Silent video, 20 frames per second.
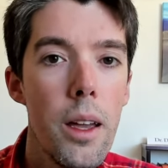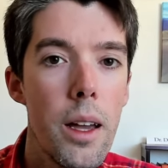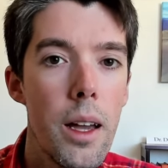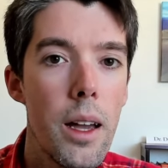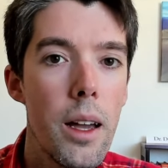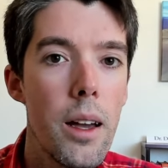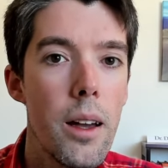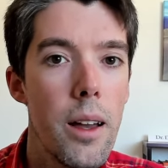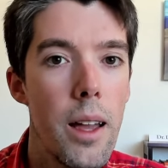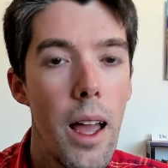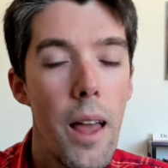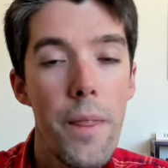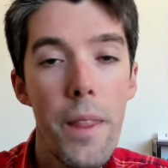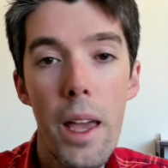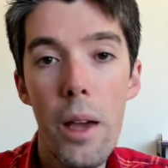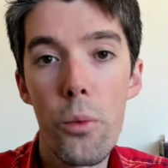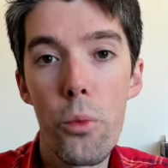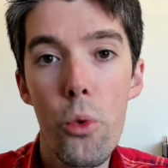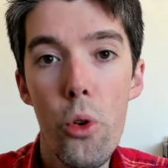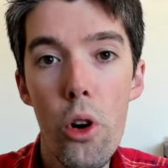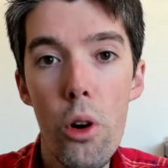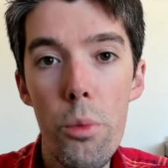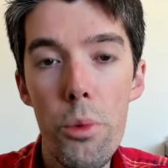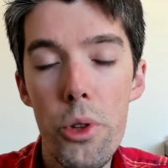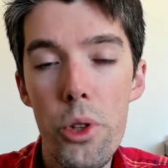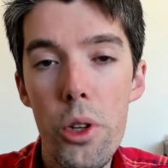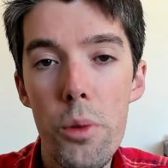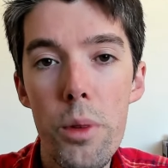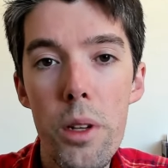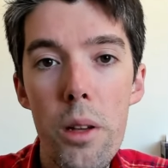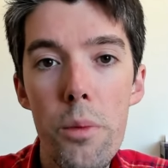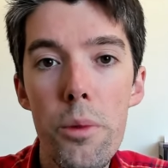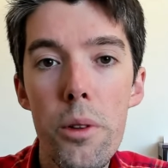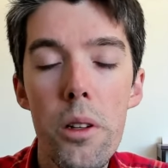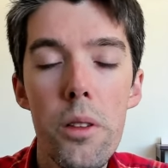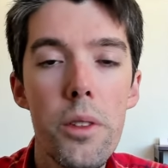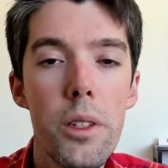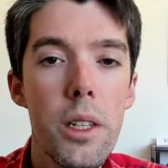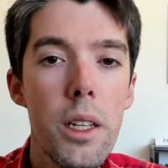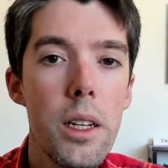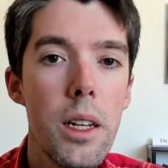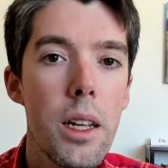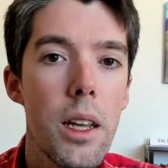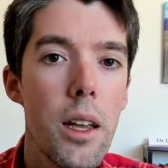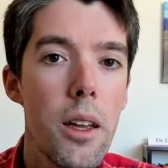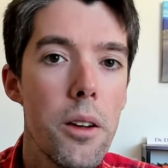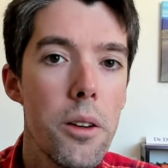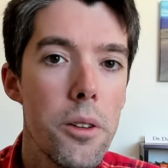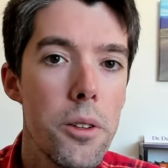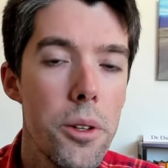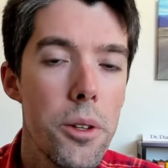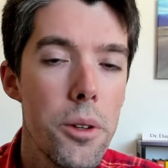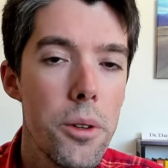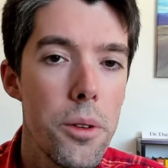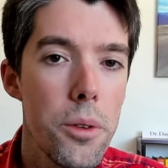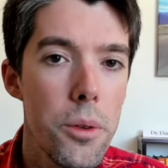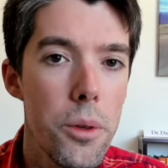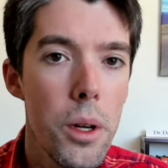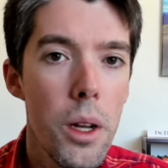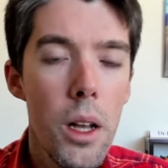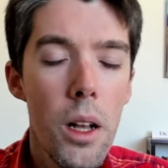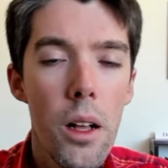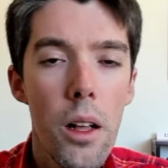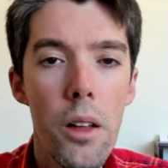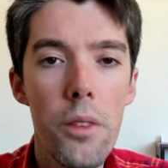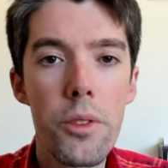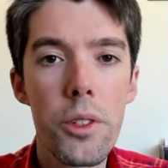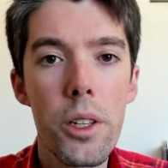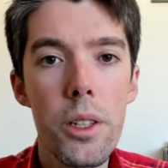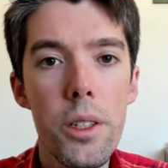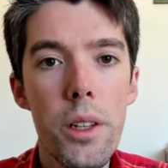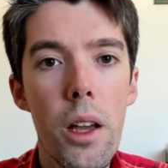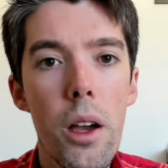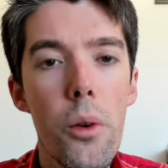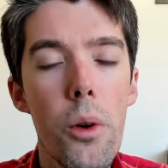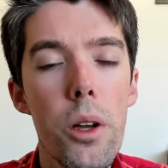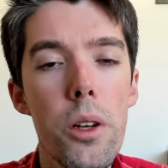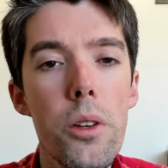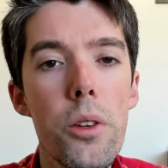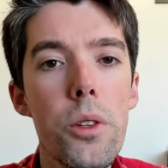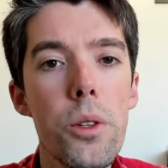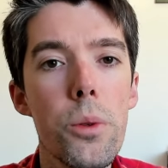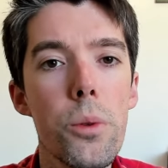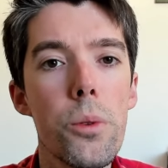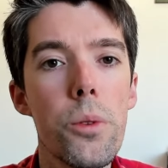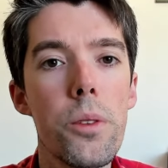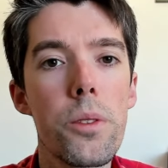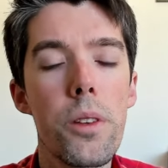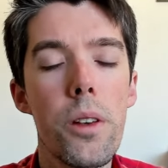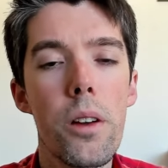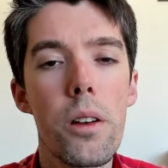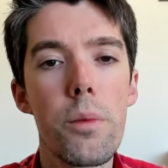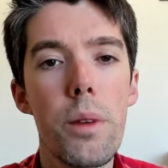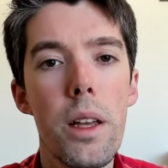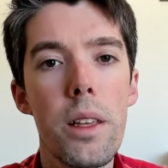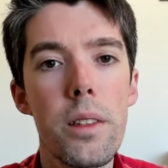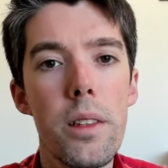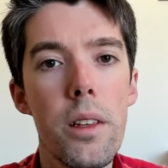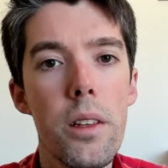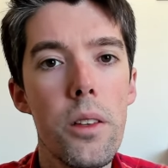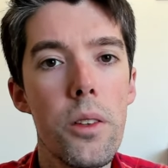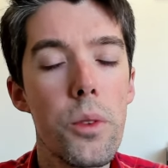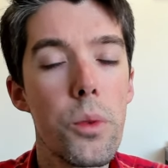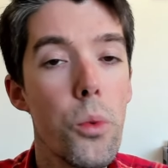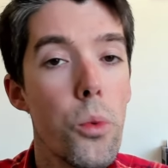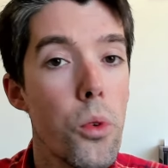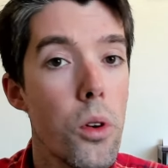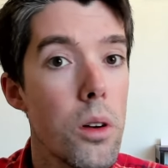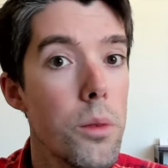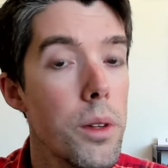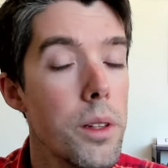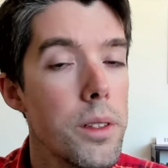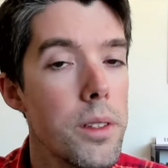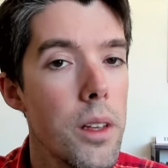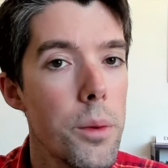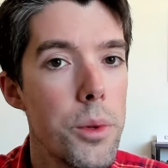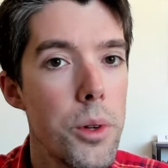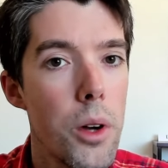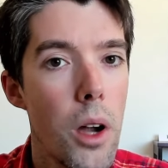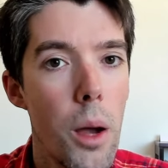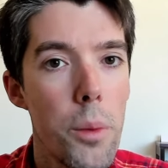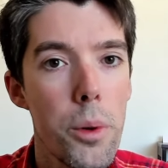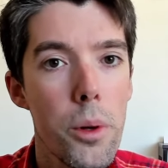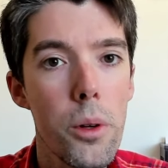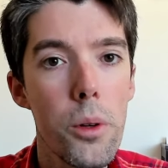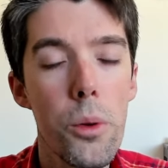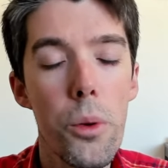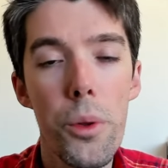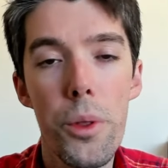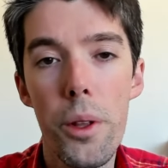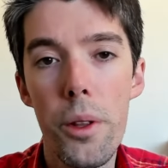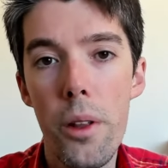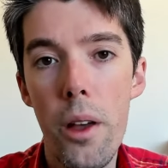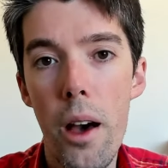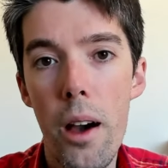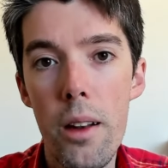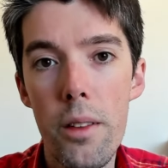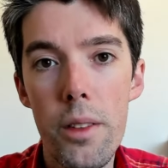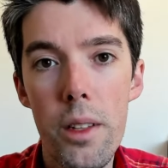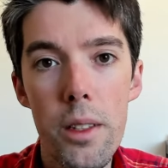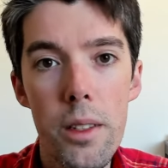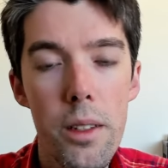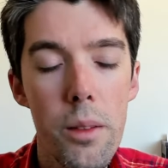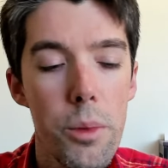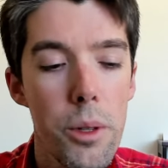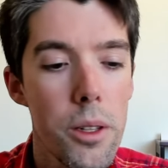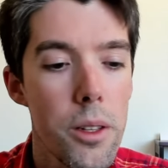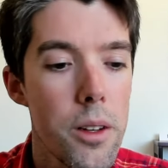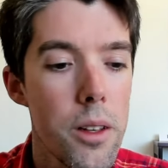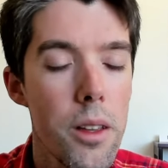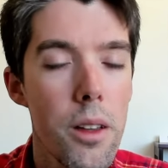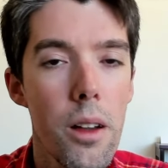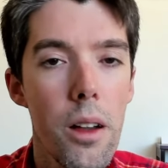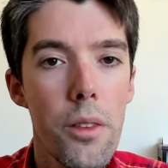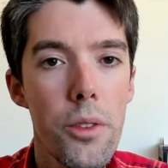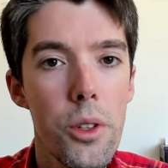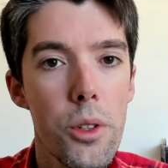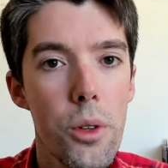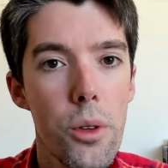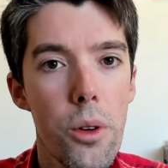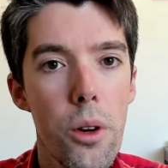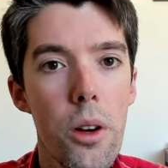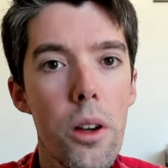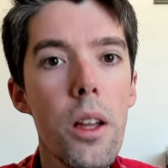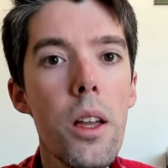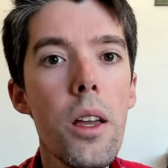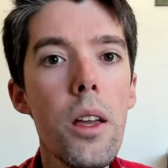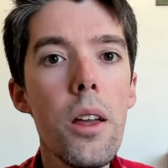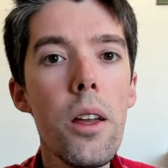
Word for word: Uh, and that warmth should be a bit of an indicator, too, of just how unusual this air mass is warm and subtropical, with a lot of instability offshore.